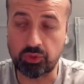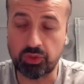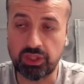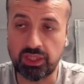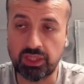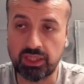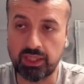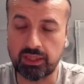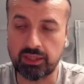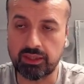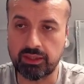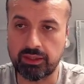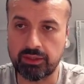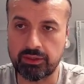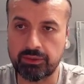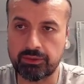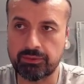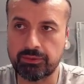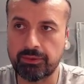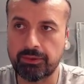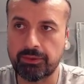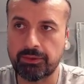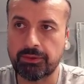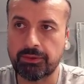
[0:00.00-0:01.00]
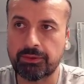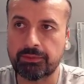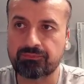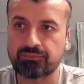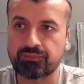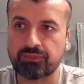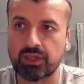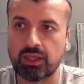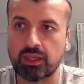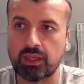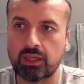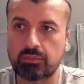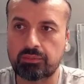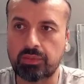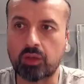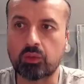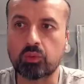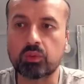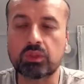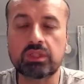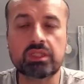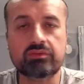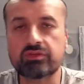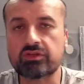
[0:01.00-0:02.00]
I'm looking at now. But I
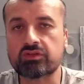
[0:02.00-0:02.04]
will